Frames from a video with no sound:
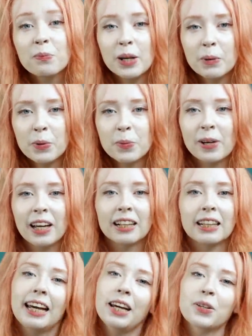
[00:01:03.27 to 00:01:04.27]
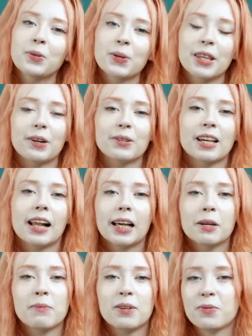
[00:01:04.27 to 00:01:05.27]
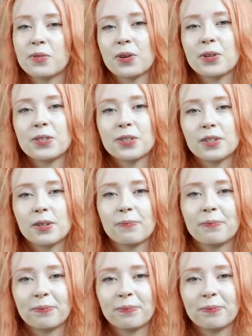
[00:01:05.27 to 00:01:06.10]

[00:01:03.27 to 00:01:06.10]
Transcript: People being late without telling me first.